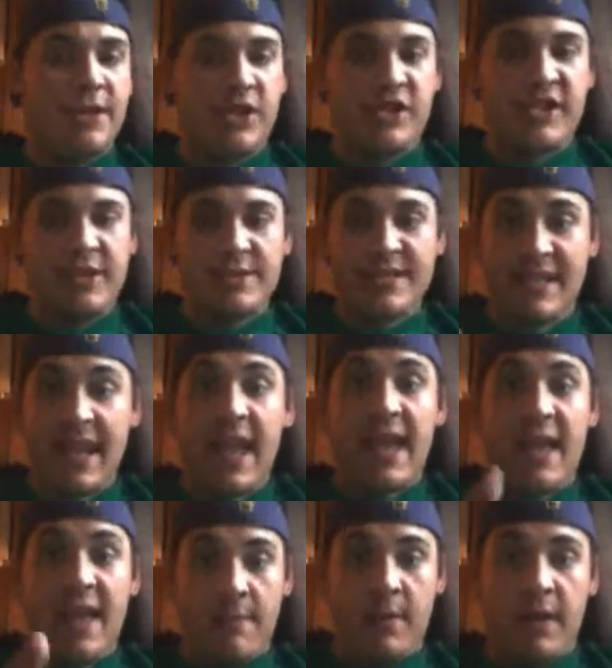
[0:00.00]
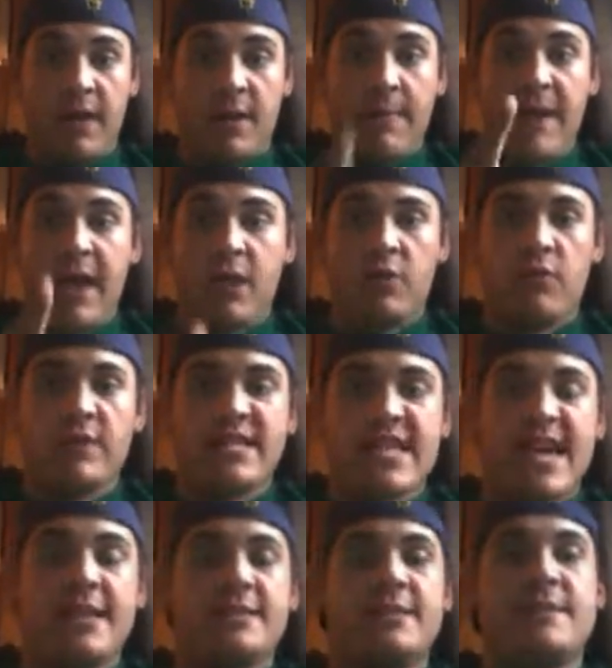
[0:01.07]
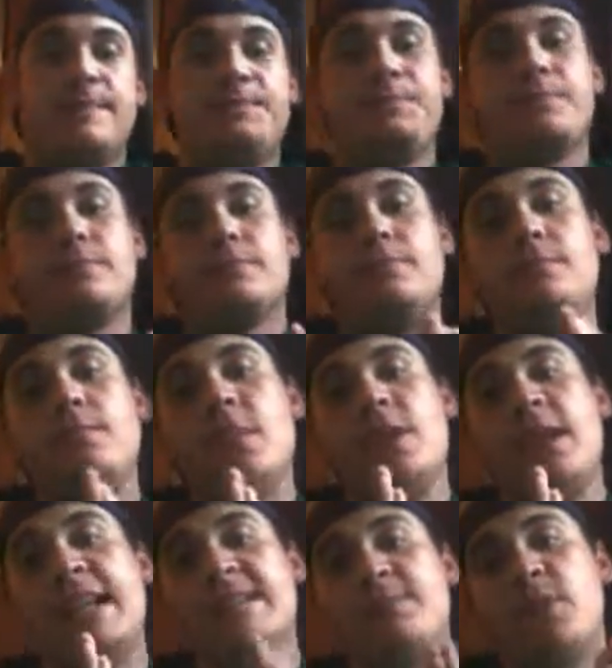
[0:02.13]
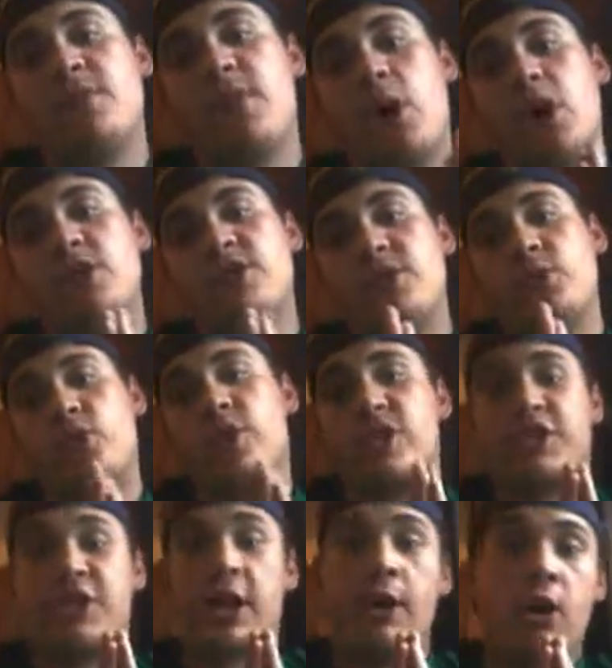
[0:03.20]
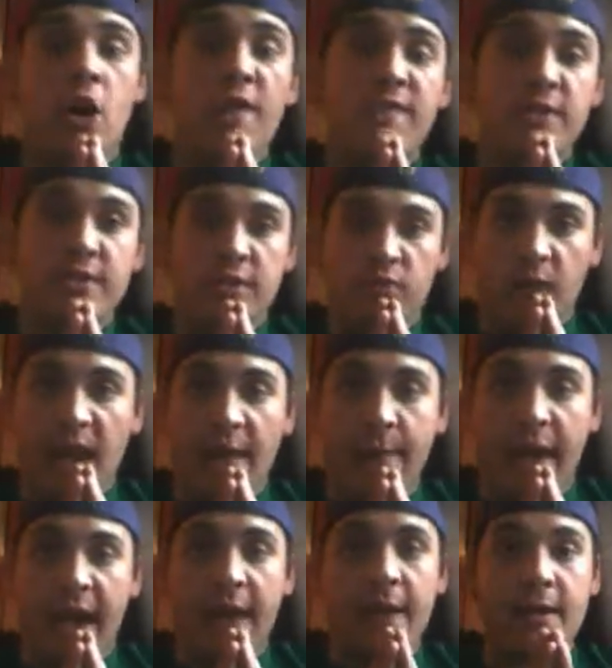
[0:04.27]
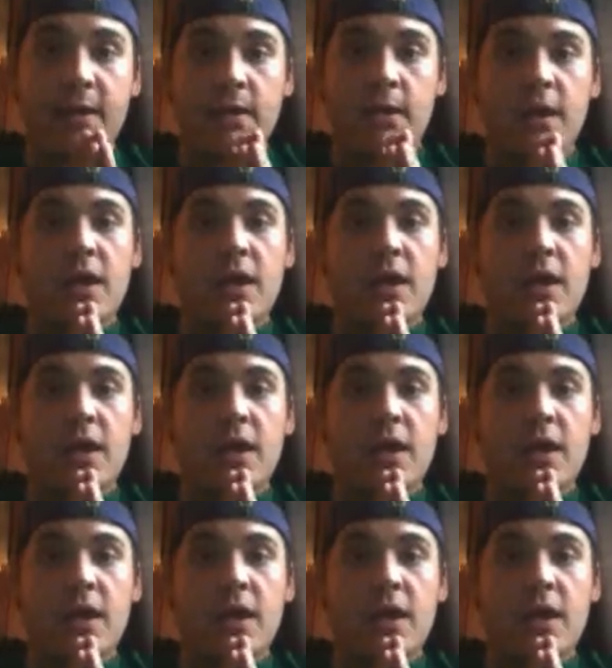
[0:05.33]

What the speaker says: But the Shield tonight at Money in the Bank retains. Let's move on to Chris Jericho versus Ryback.